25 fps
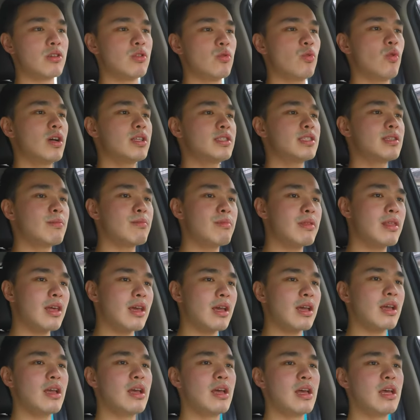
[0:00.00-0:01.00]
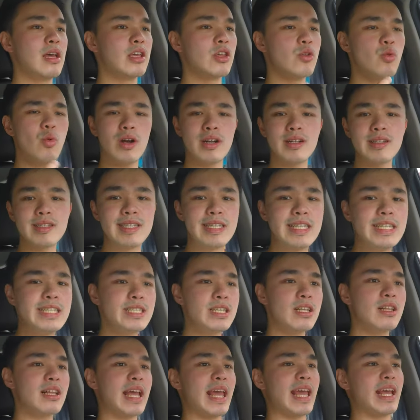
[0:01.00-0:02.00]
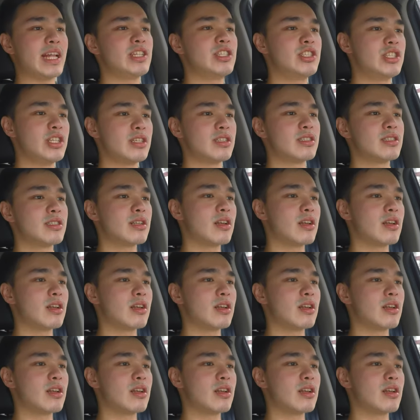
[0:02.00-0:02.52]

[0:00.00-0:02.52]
you want something, you want a diesel engine